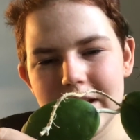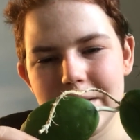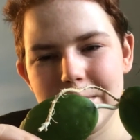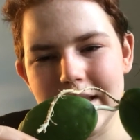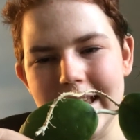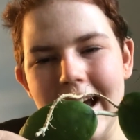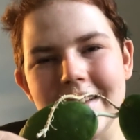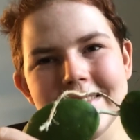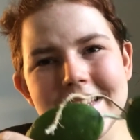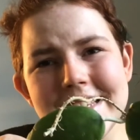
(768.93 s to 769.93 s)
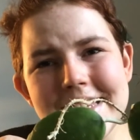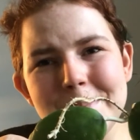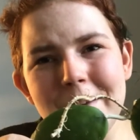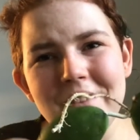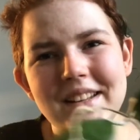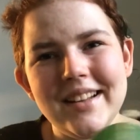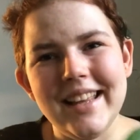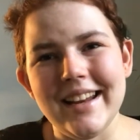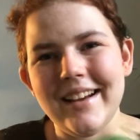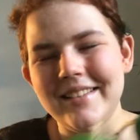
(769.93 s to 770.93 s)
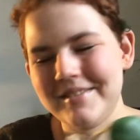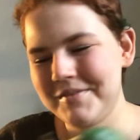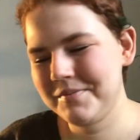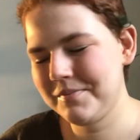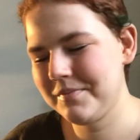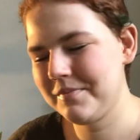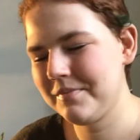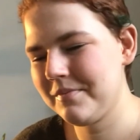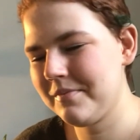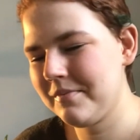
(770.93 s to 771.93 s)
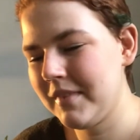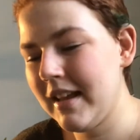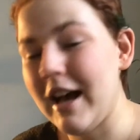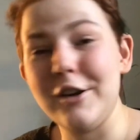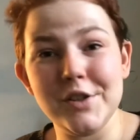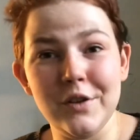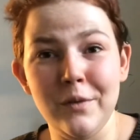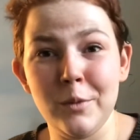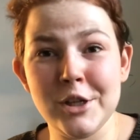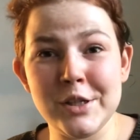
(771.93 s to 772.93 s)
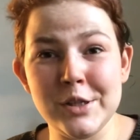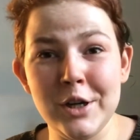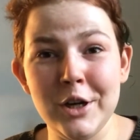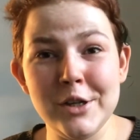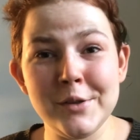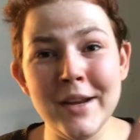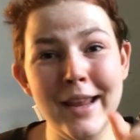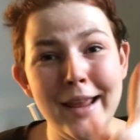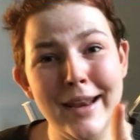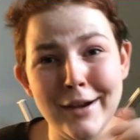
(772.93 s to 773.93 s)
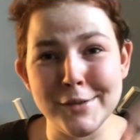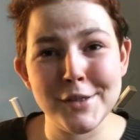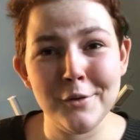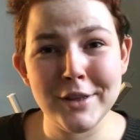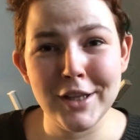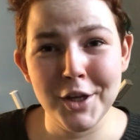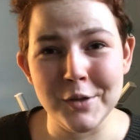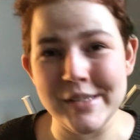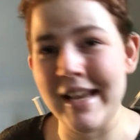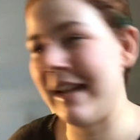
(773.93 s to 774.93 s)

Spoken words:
But yeah, this is my Vetelina. Also from Crystal Star Nursery and also in Lakuza.